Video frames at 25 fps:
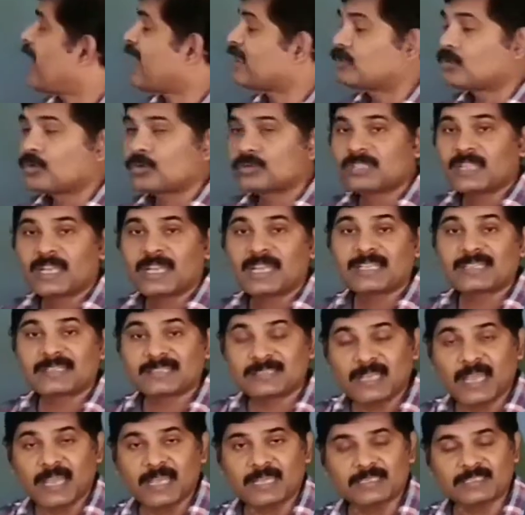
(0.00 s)
pathogenic
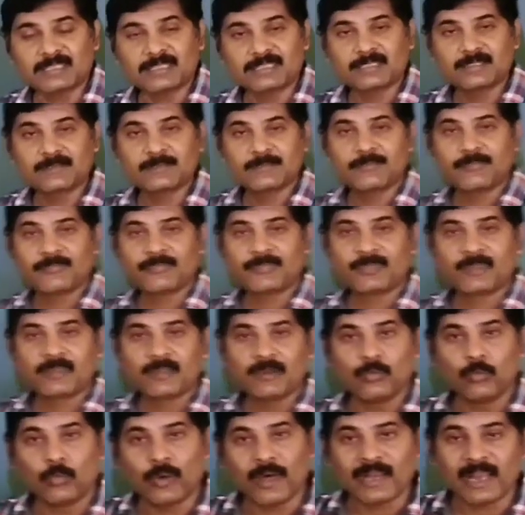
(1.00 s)
stage.
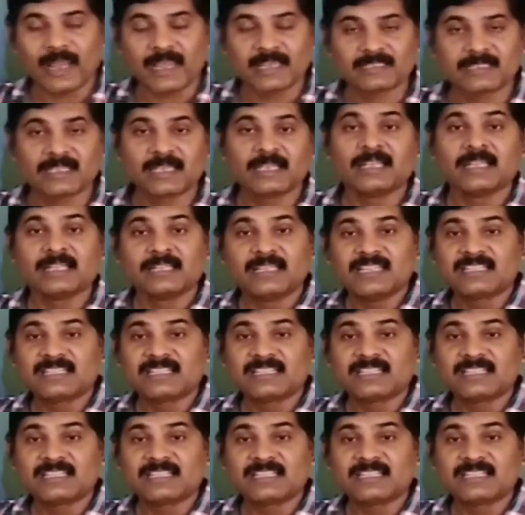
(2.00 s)
Whereas